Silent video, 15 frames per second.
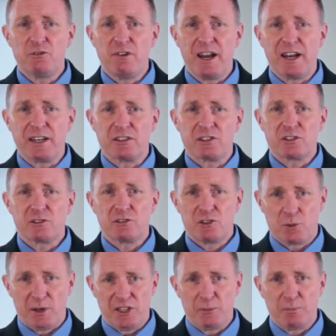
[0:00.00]
rate,
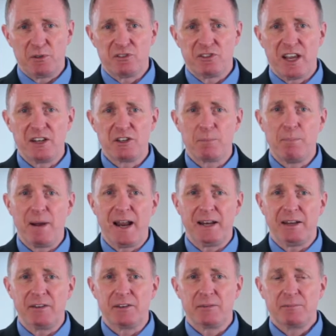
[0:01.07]
20%
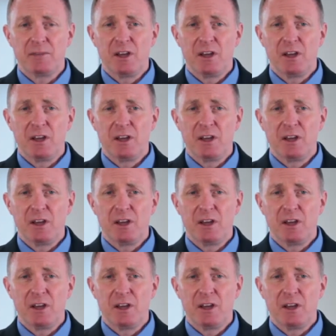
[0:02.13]
band;